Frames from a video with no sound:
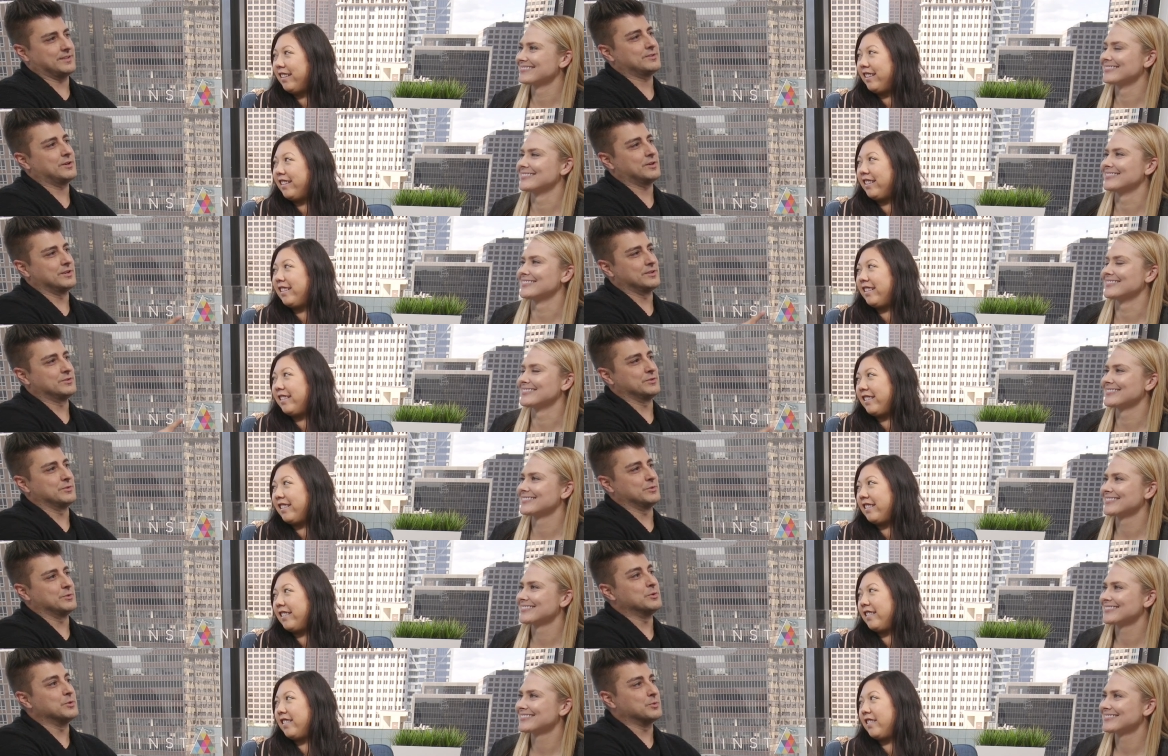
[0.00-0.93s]
Speaker 1: that turned into
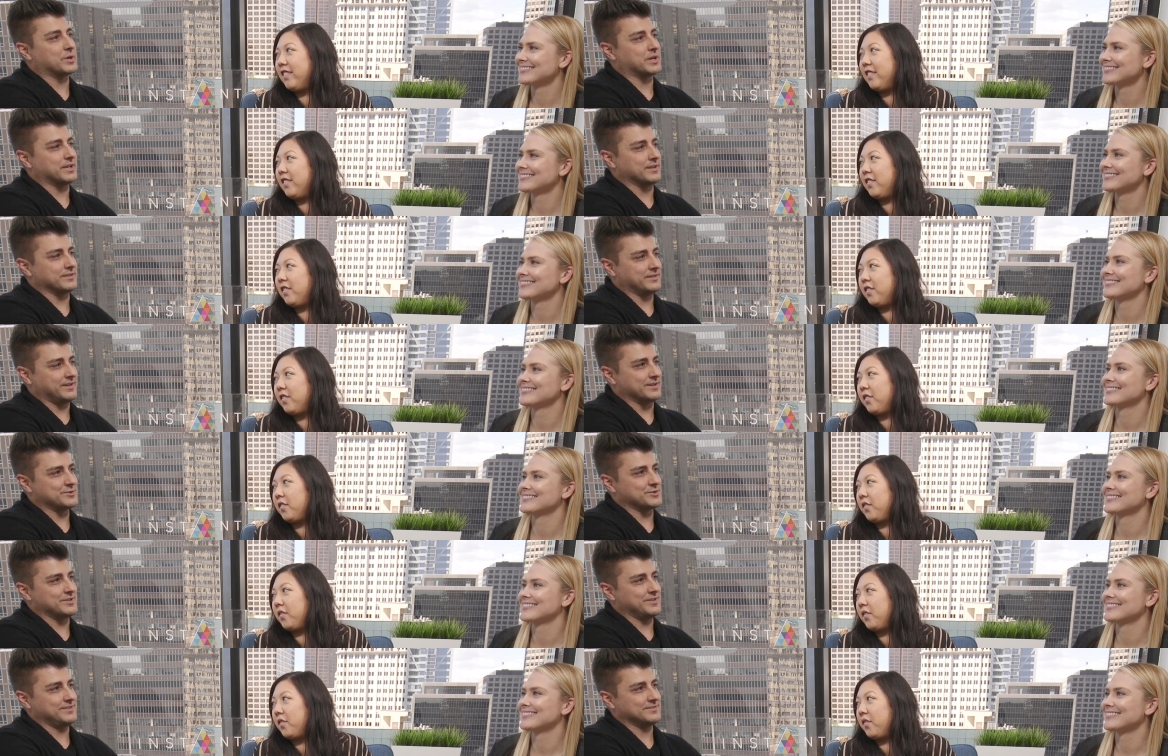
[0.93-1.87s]
ooh we're getting
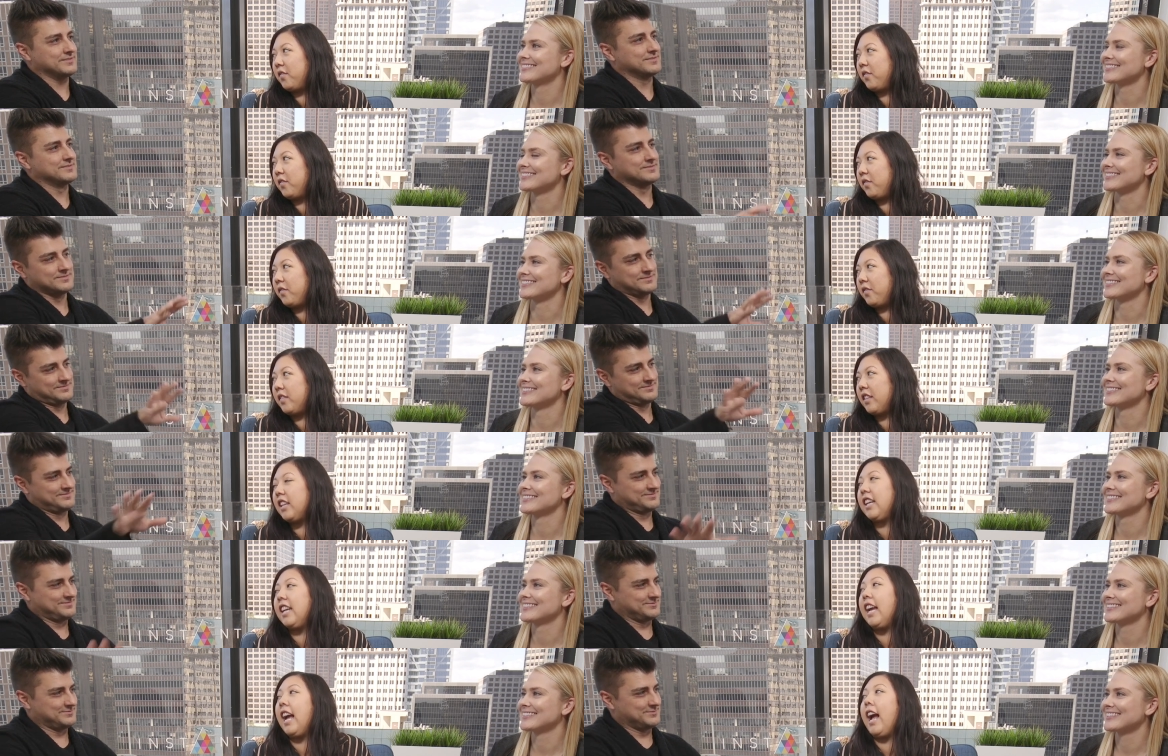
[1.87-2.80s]
attention.
Speaker 2: Yeah.
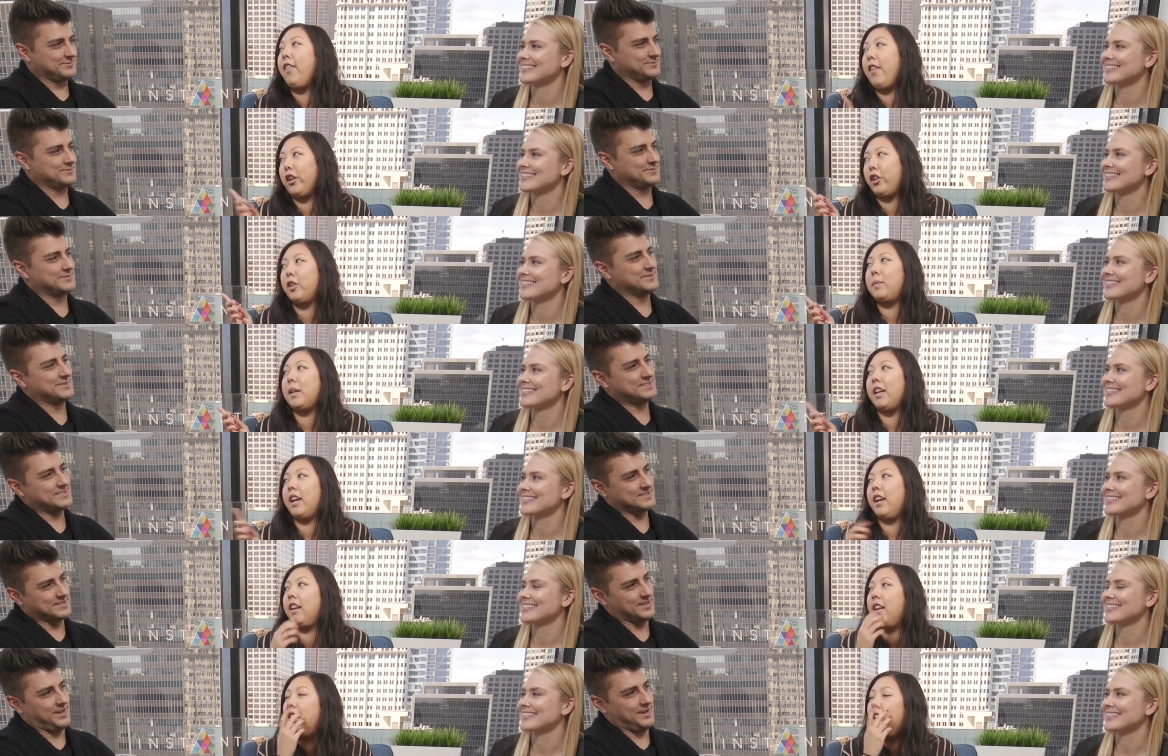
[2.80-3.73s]
Yeah, that could be it.
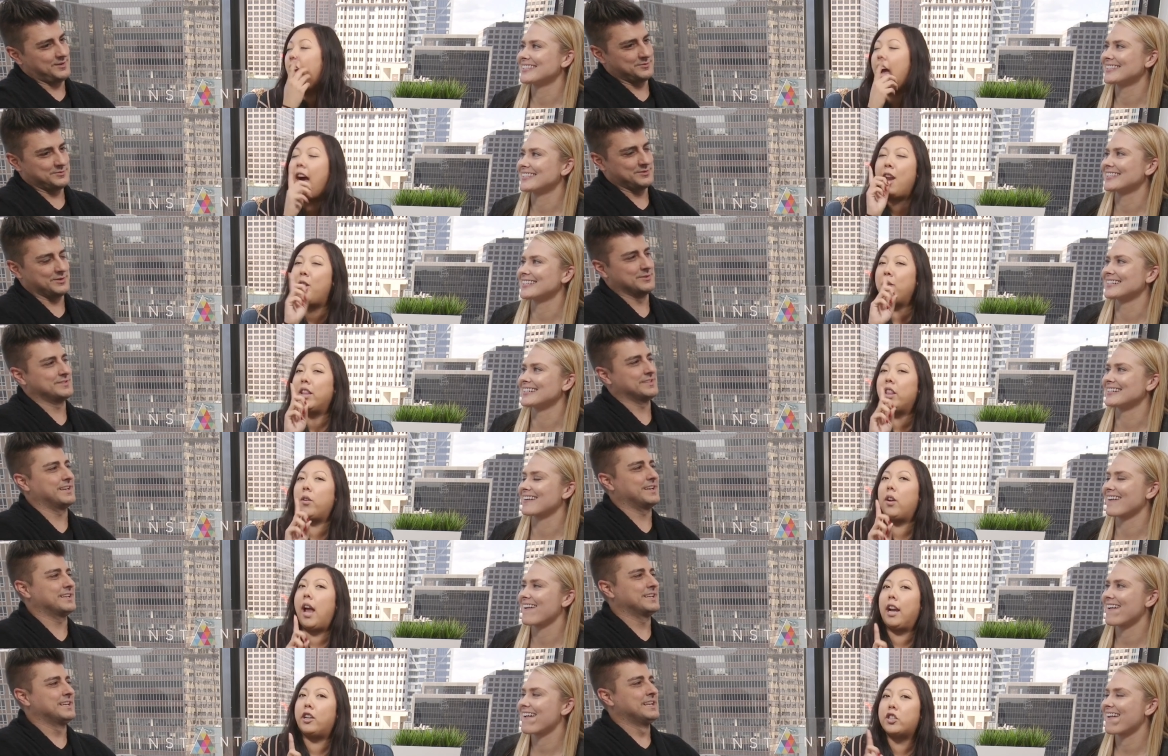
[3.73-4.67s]
Stuff. I don't so think they like, were
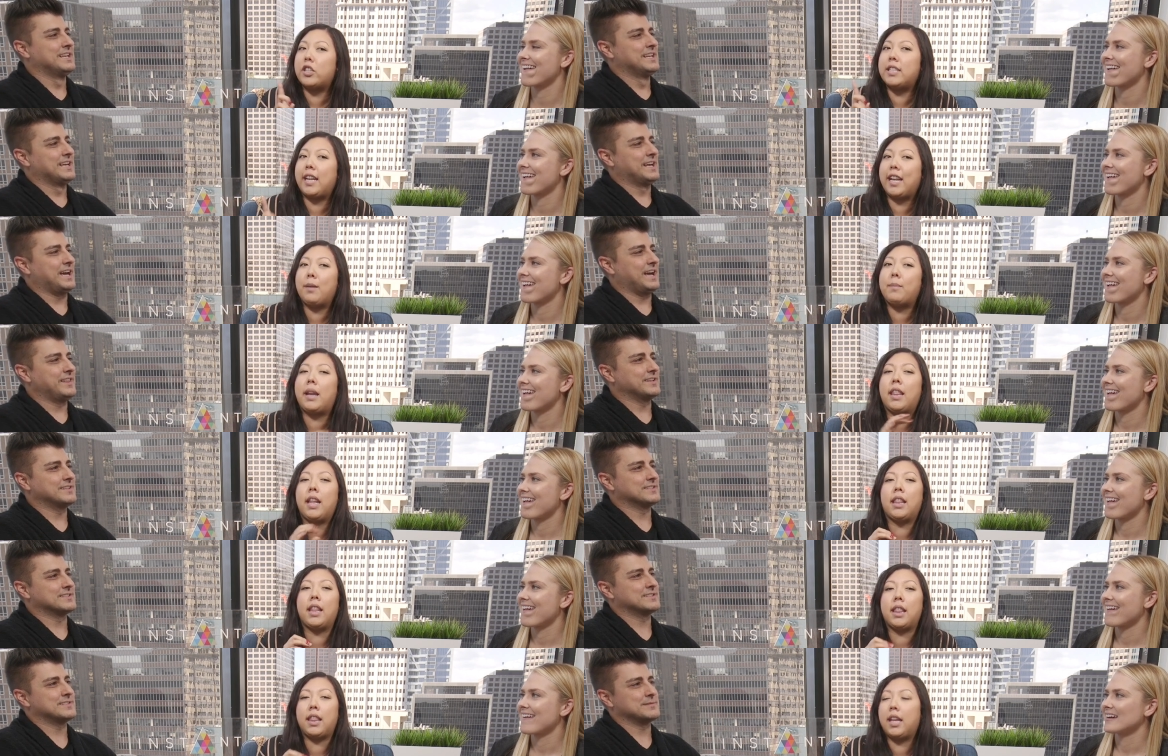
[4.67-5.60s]
Speaker 1: actually dating. I, I think, think
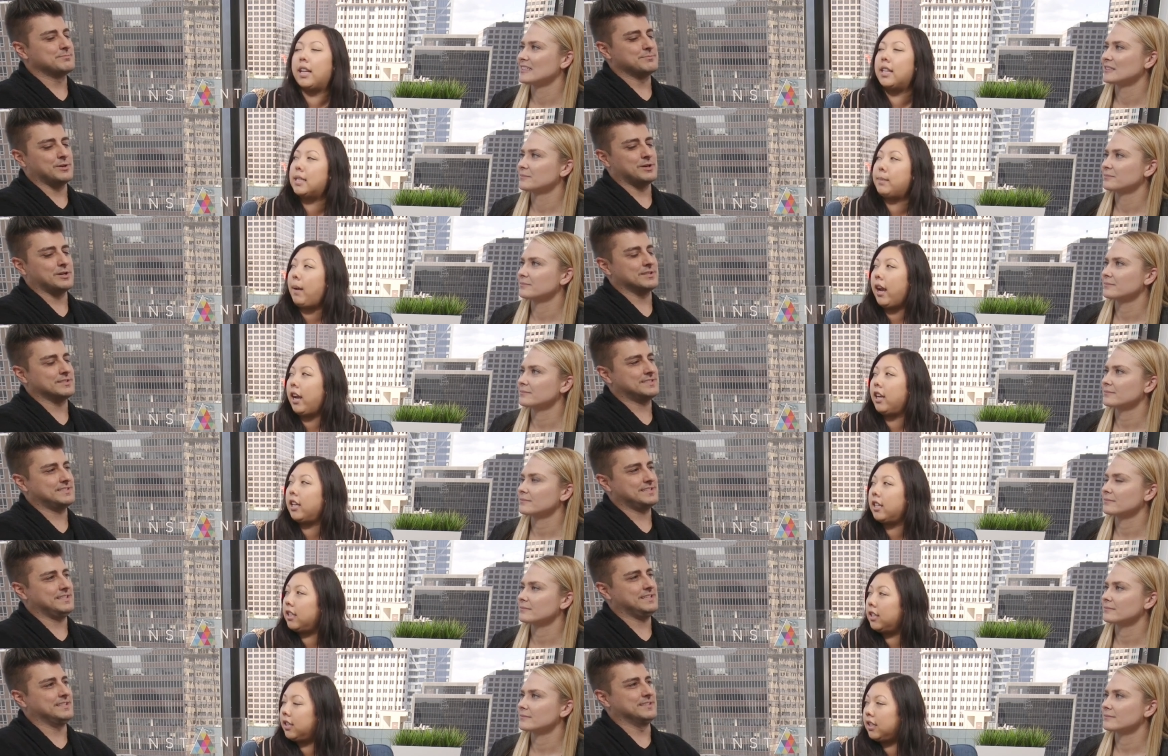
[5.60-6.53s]
the small conspired.
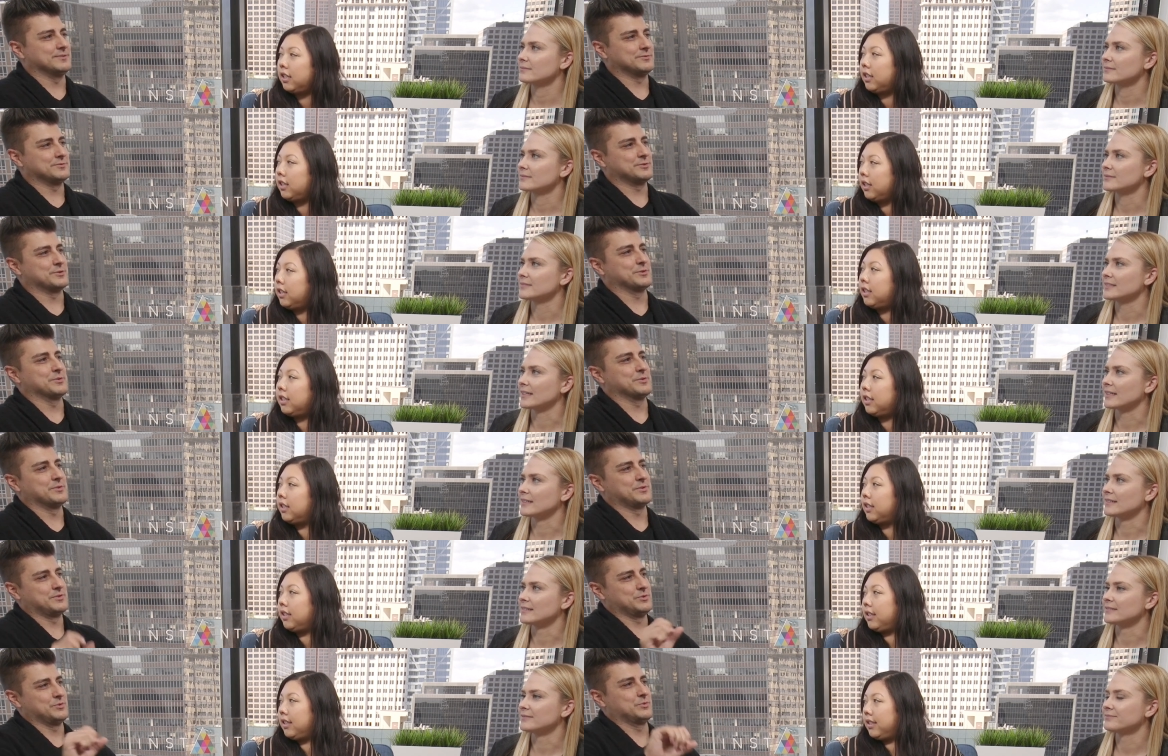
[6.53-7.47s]
seed of truth
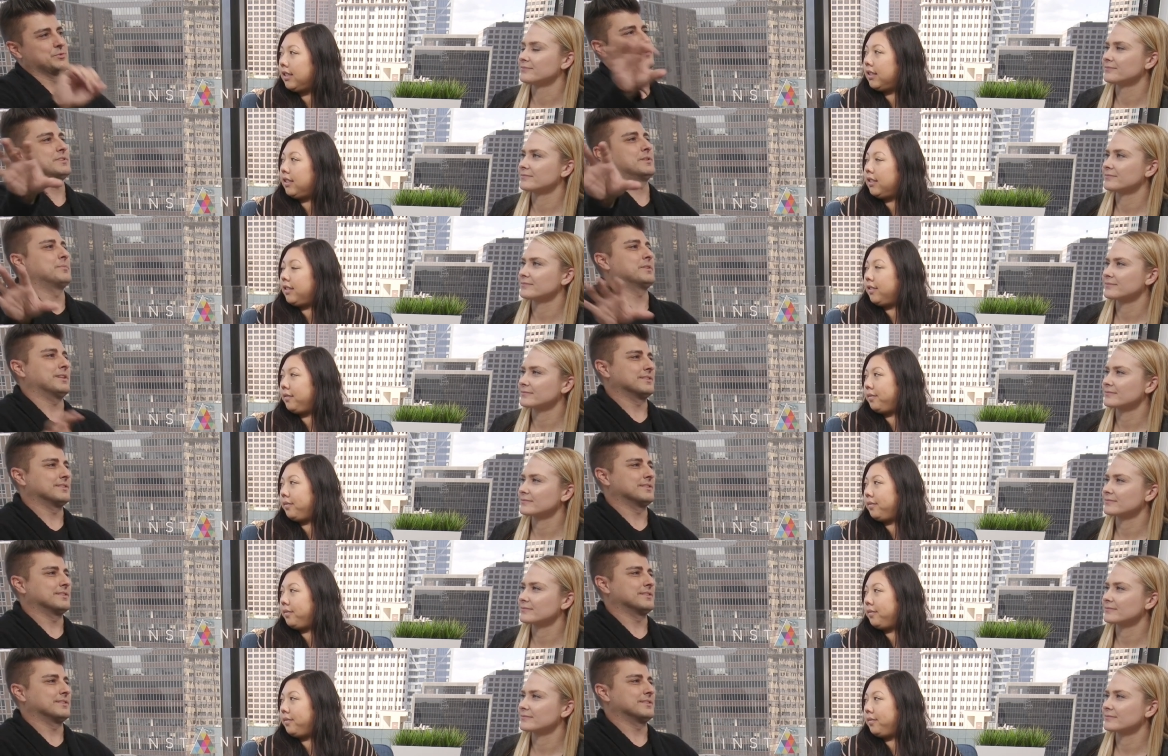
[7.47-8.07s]
to something